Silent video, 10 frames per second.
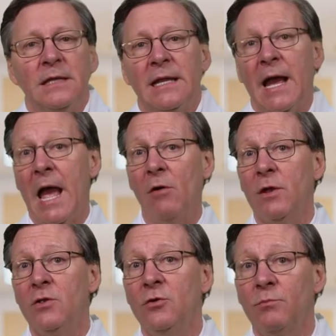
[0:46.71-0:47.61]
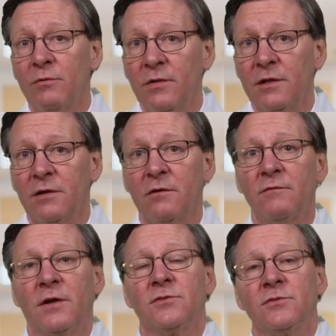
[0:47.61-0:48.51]
Now, how can you prevent ear
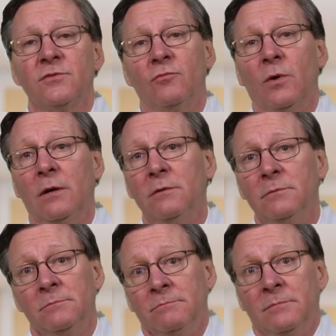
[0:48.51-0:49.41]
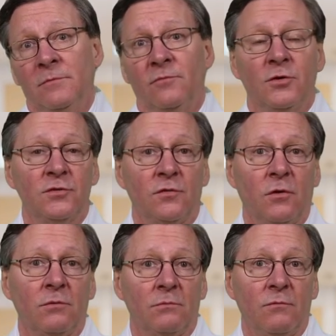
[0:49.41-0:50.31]
infections? Well, first of
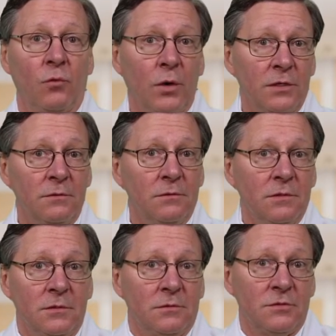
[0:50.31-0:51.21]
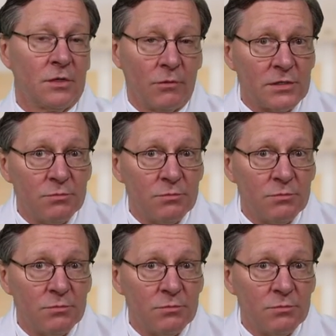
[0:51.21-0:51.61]
all, avoid cigarette